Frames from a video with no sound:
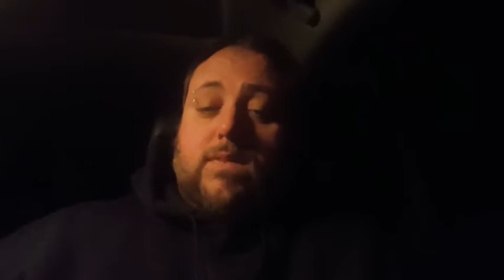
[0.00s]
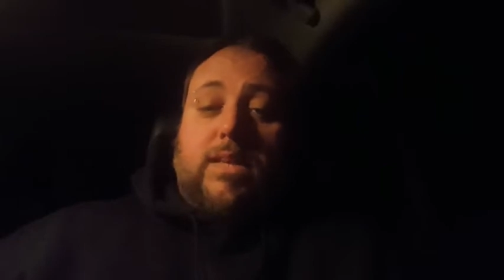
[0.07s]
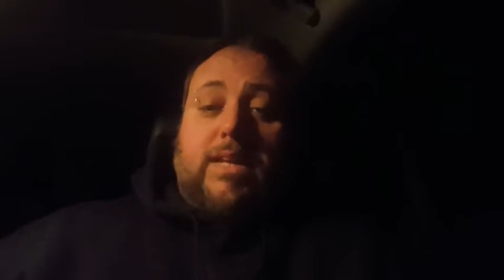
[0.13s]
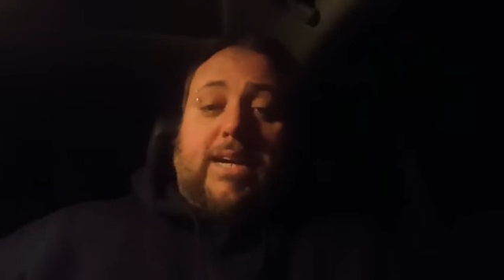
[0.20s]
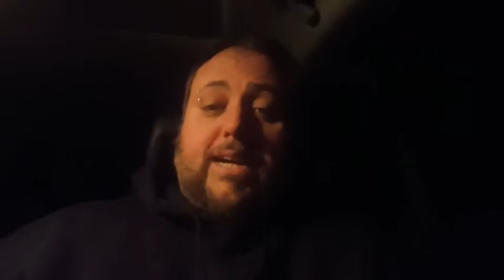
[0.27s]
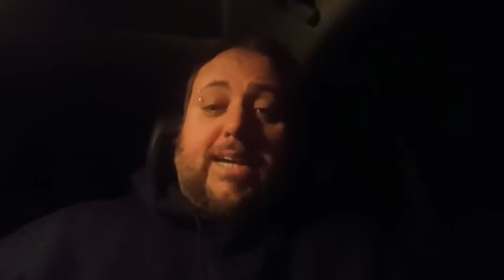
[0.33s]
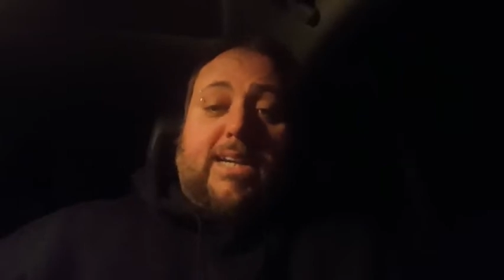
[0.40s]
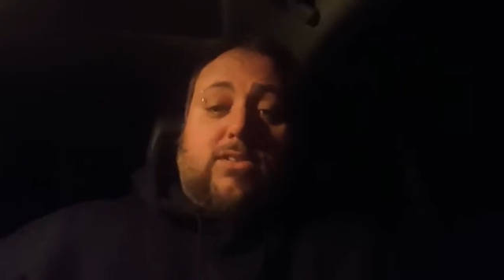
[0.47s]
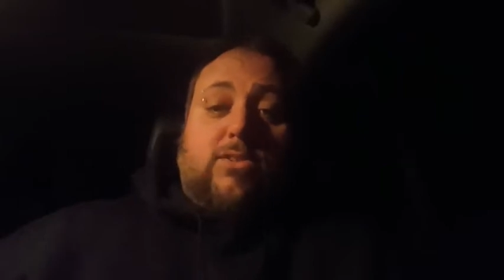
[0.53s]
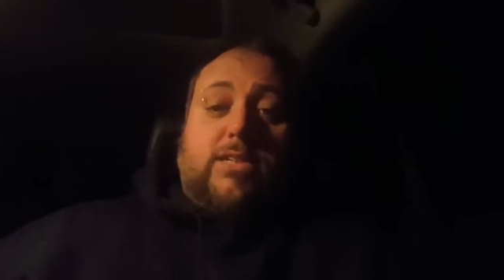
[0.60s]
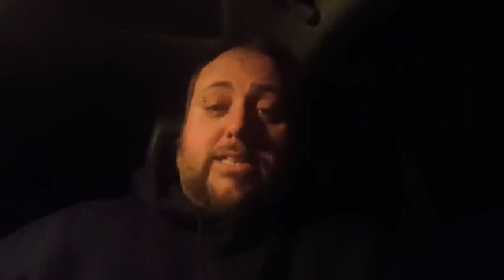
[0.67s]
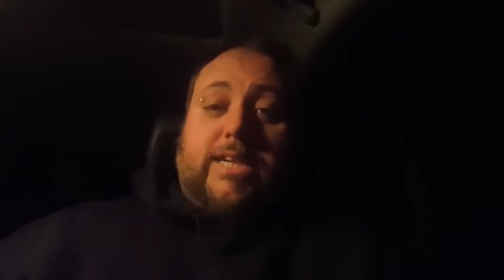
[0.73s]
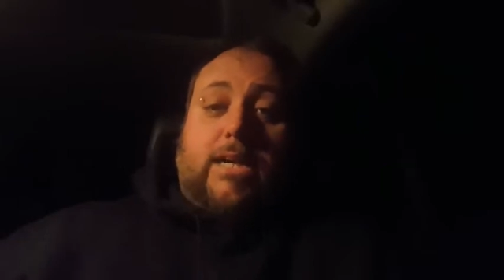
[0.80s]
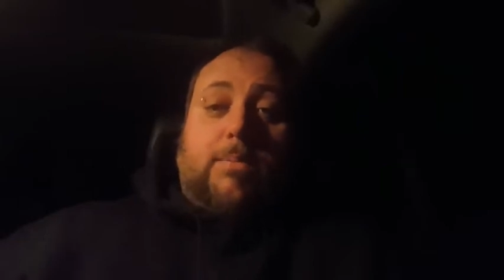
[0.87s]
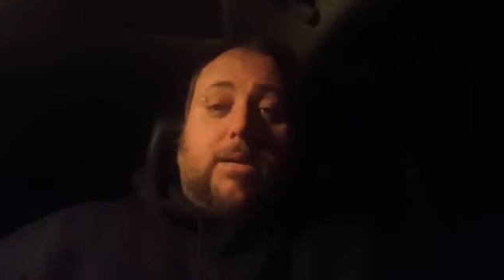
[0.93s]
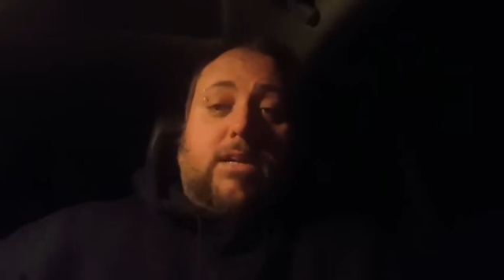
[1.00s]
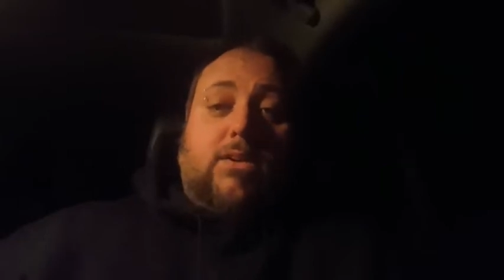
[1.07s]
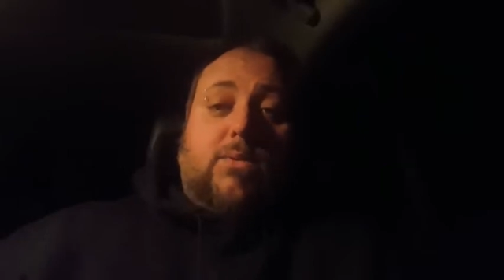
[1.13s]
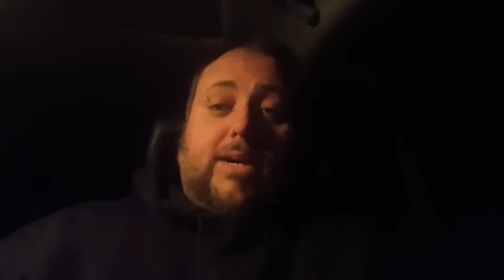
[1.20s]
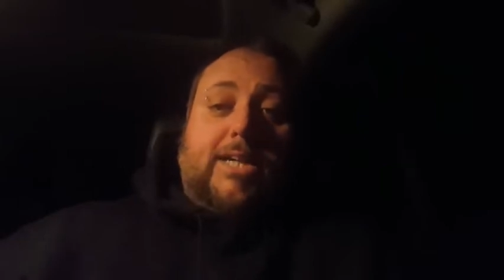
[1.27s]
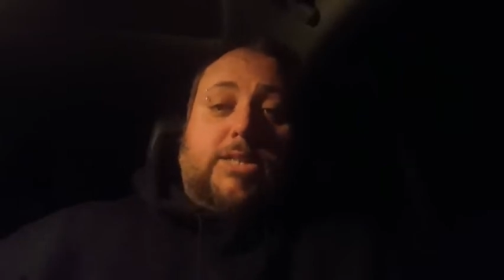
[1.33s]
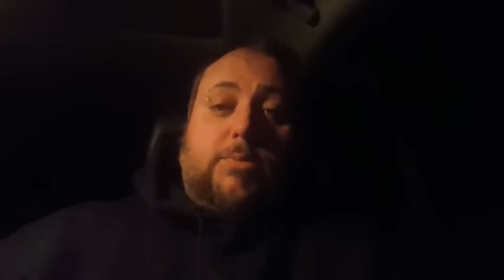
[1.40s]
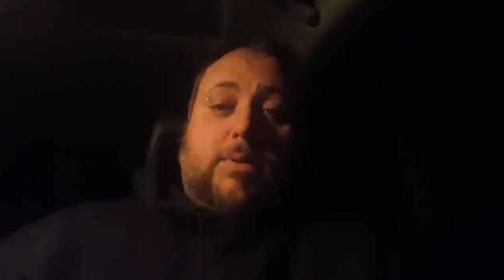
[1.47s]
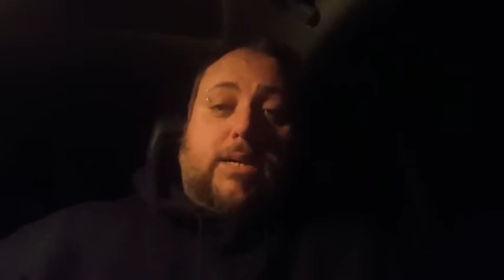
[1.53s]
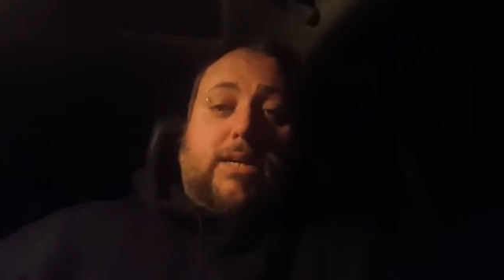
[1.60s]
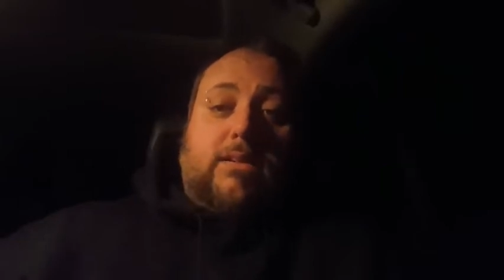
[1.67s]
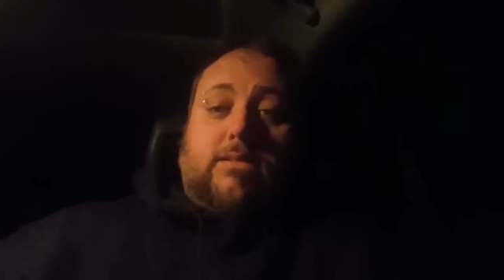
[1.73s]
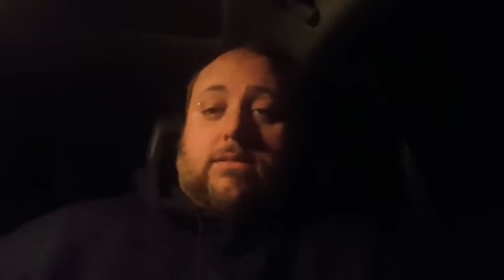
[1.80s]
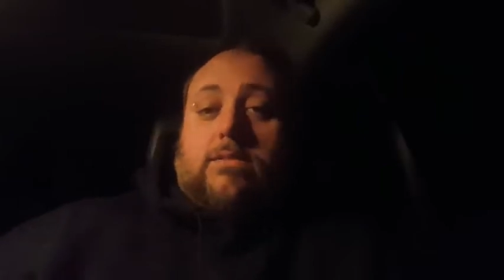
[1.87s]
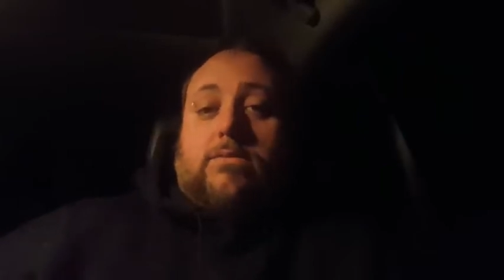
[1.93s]
I guess you just got to be in the right spot
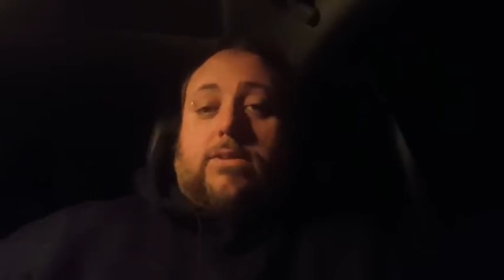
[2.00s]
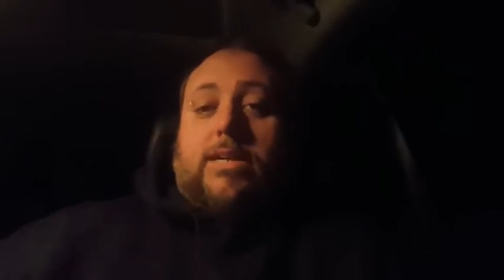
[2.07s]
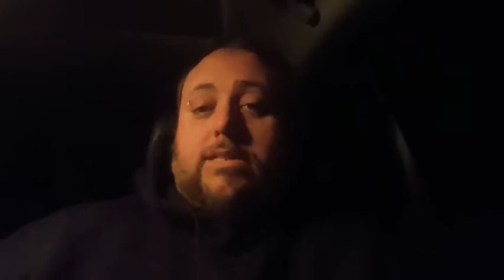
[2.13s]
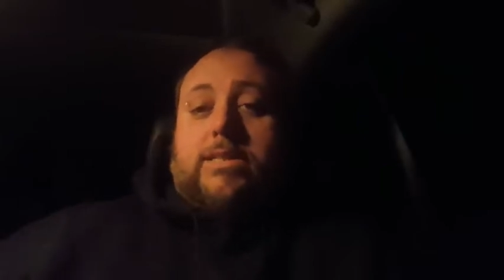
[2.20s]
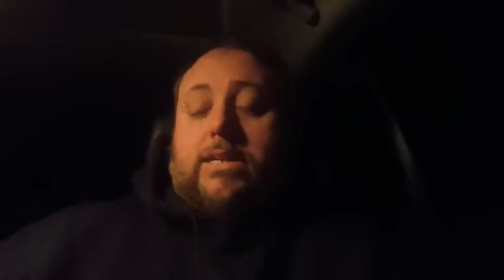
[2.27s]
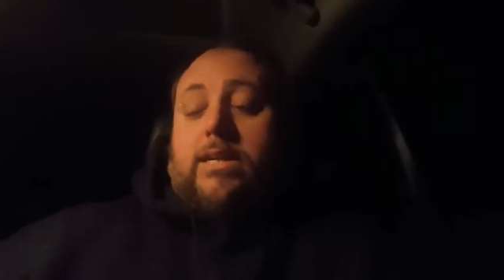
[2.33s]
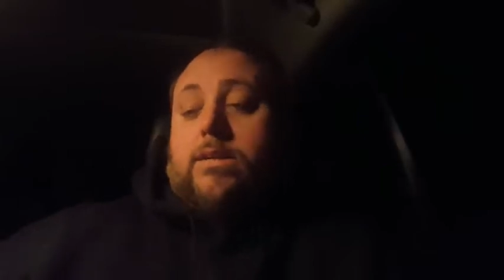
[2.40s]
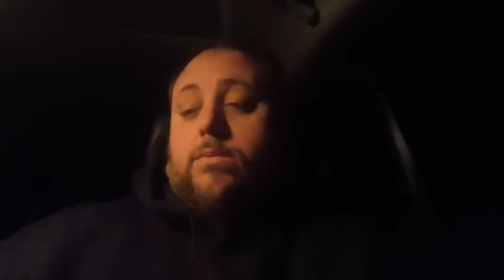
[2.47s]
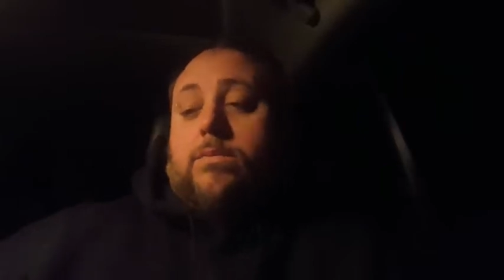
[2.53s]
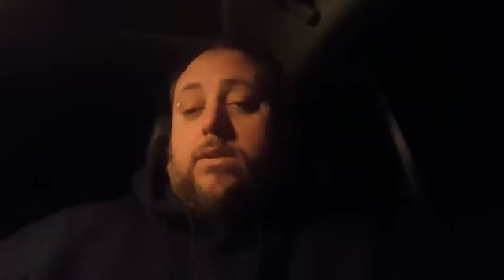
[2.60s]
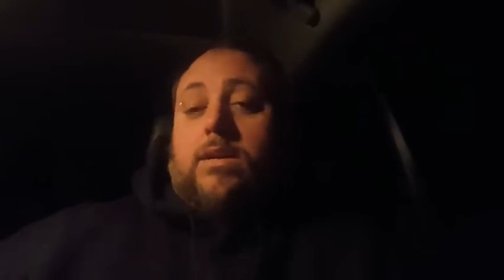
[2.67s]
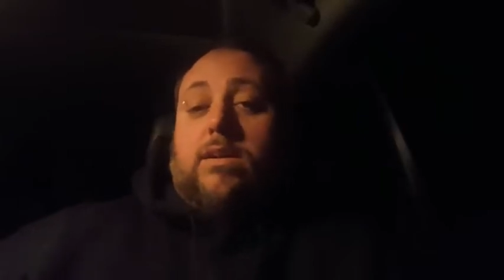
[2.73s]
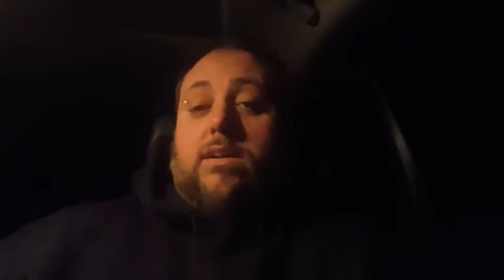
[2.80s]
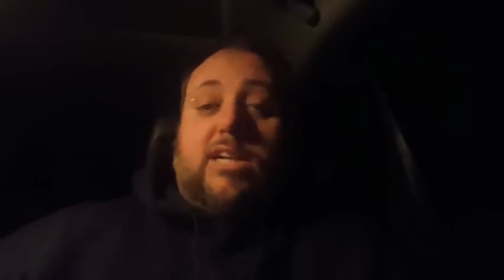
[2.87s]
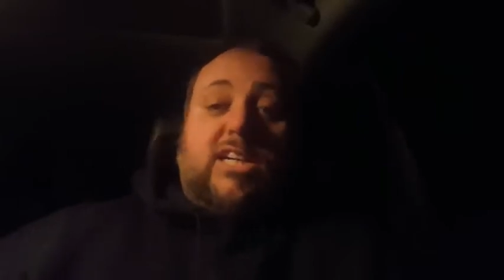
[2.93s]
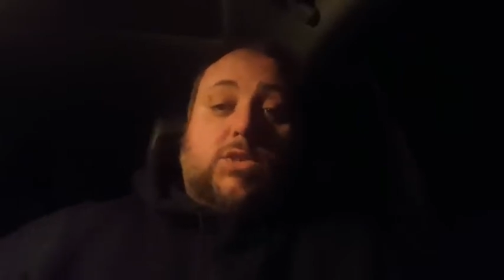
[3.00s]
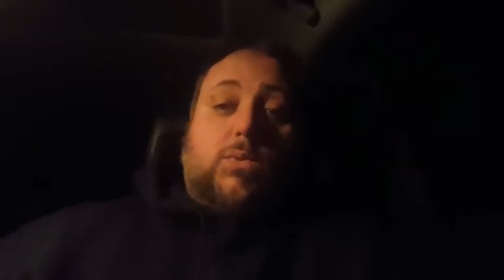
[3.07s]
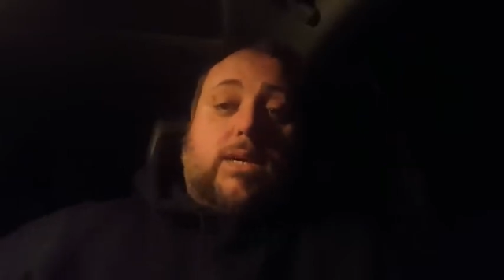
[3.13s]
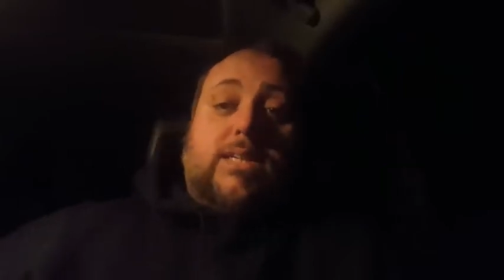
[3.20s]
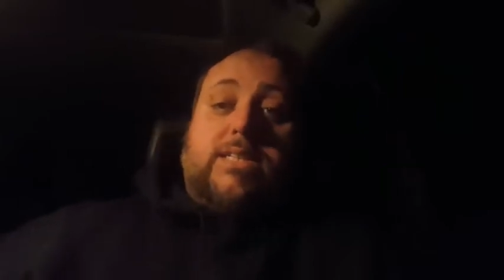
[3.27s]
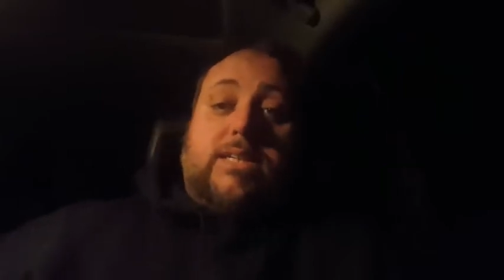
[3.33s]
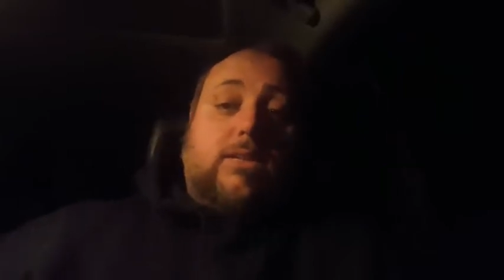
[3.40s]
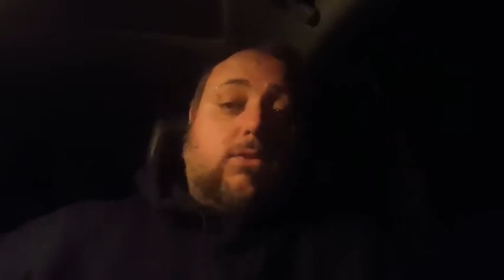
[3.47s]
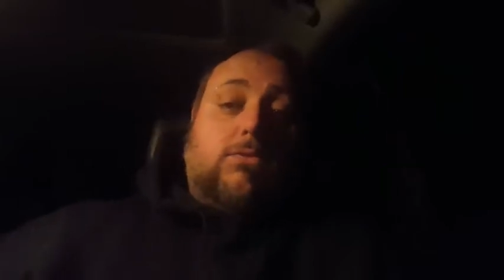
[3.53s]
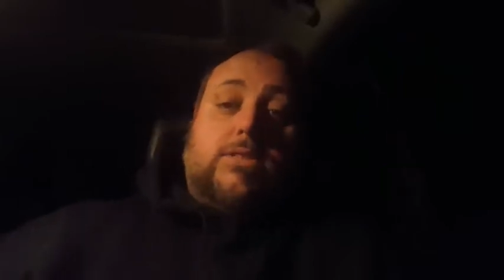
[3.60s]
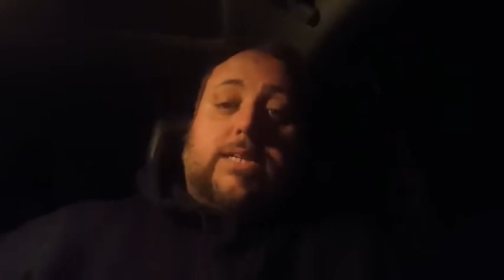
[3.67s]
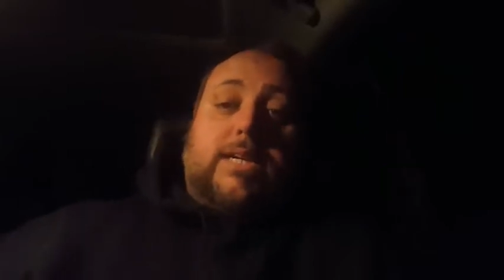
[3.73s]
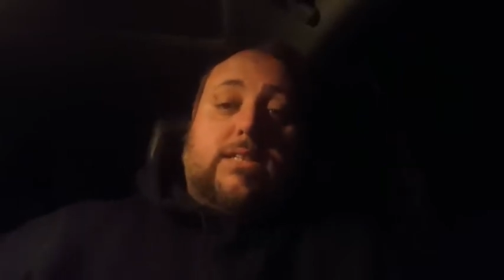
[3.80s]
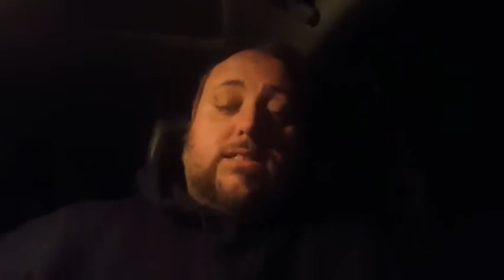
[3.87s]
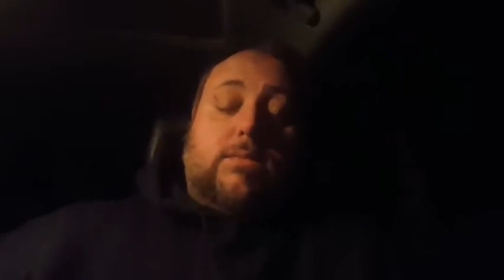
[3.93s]
and the right time. That's why I said don't
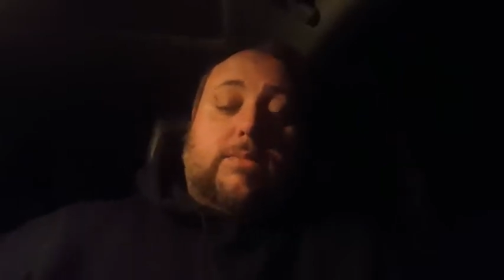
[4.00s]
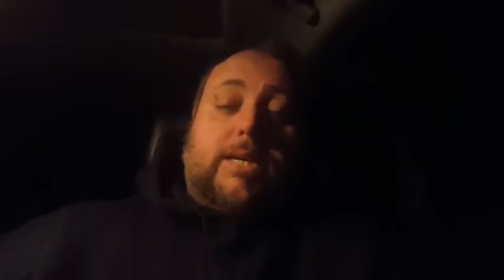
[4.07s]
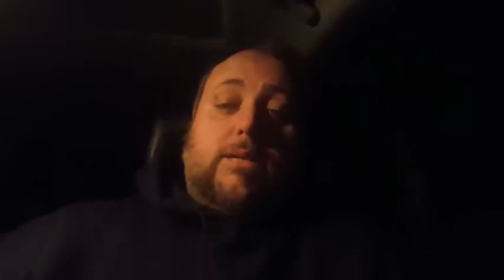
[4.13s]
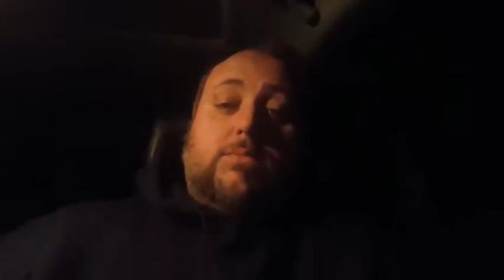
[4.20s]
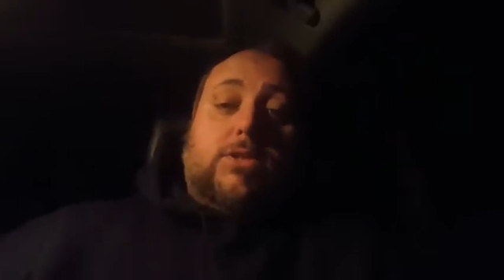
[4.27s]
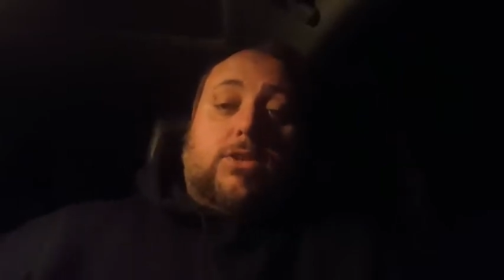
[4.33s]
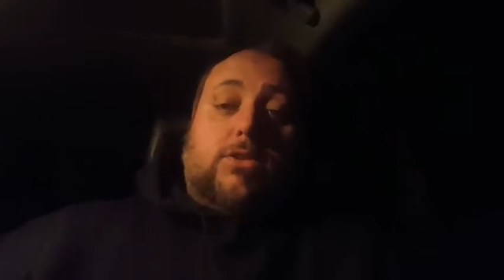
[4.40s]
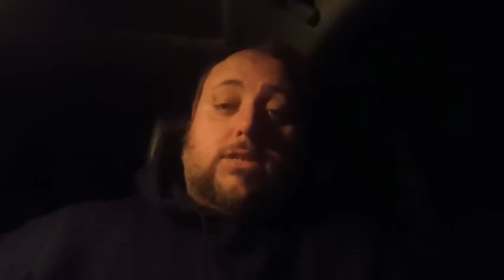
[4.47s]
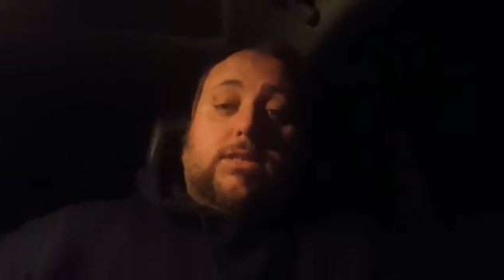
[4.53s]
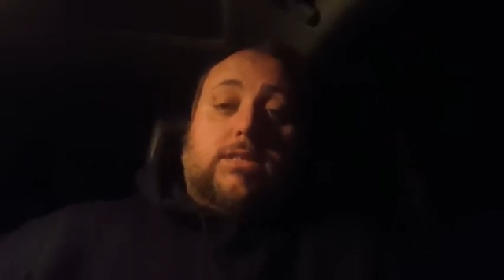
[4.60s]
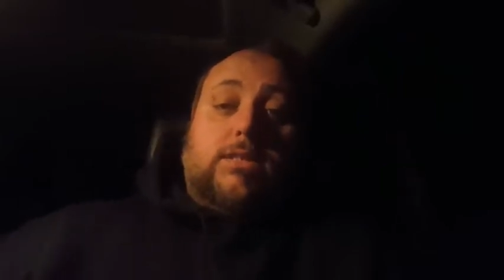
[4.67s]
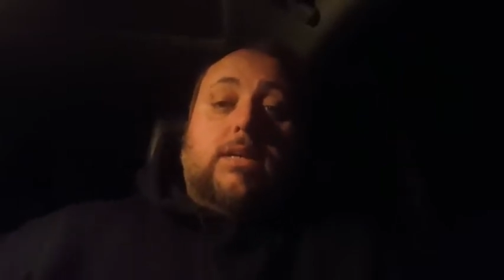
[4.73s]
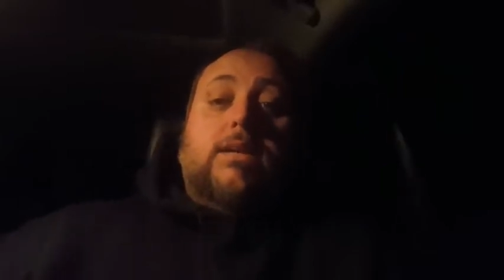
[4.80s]
chase them damn surges.